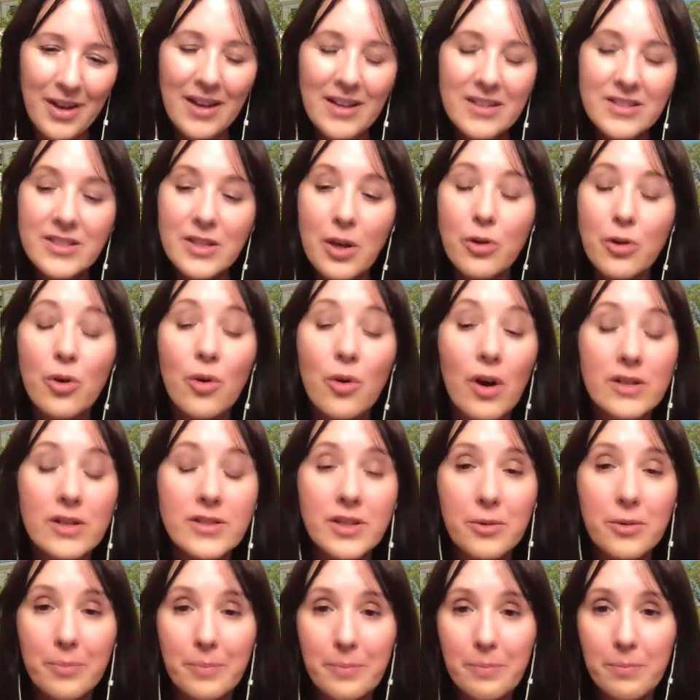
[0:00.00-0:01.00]
So you'll
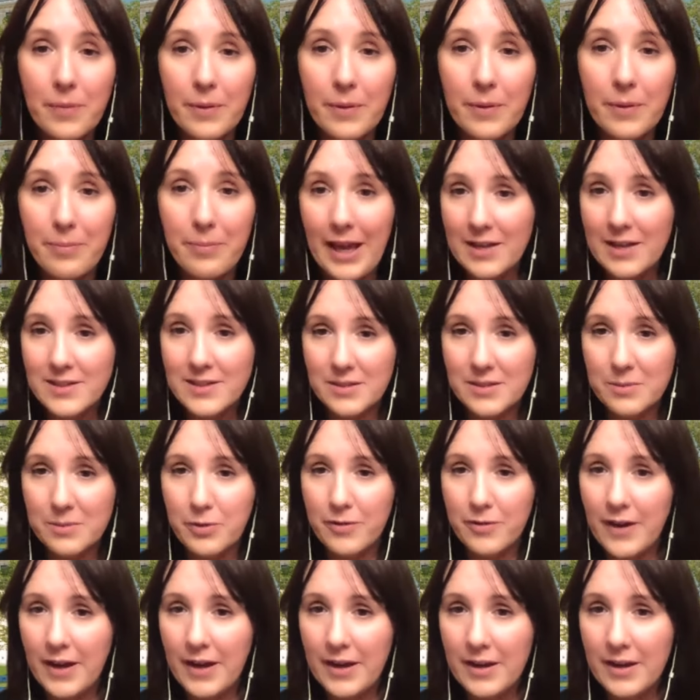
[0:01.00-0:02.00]
also be asked to
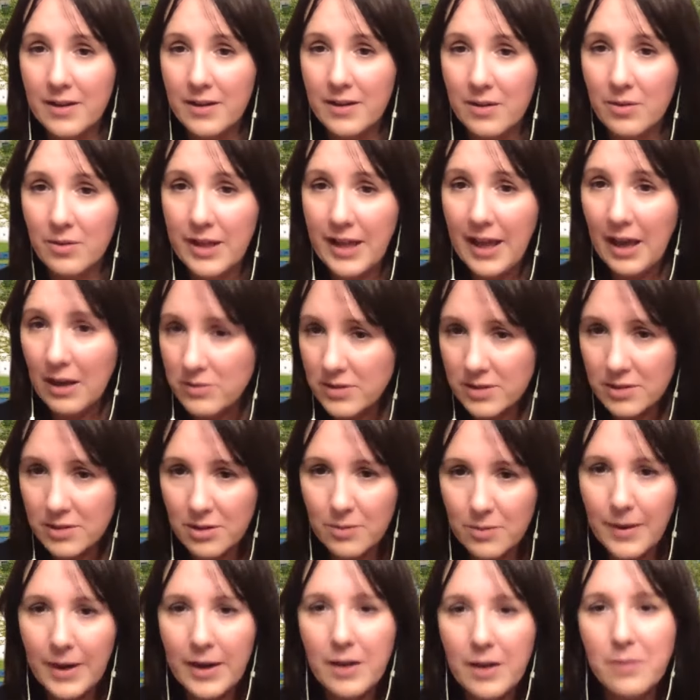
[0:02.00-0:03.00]
provide a
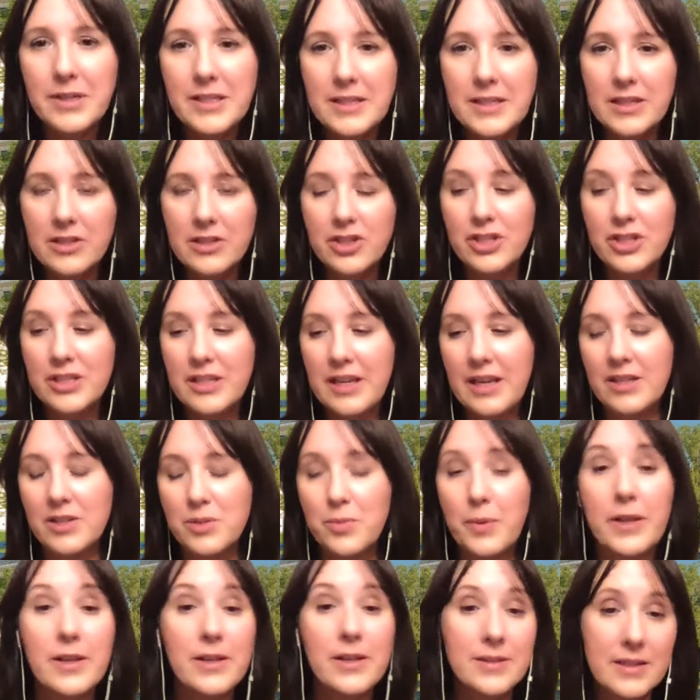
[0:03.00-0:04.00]
counselor recommendation as
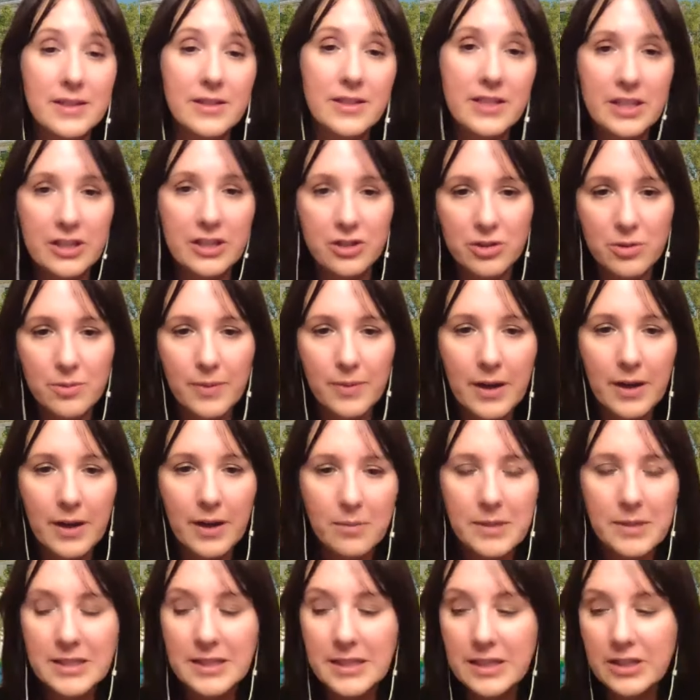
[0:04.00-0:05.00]
well as a teacher
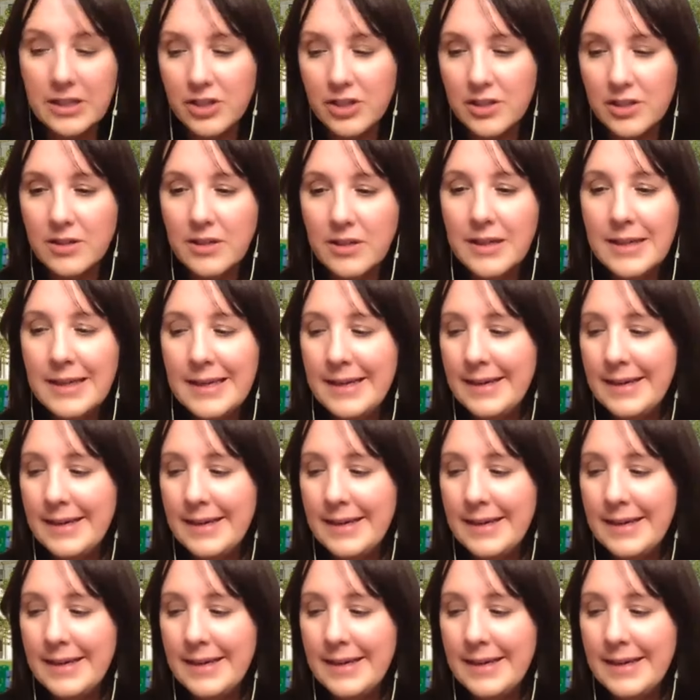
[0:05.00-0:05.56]
recommendation.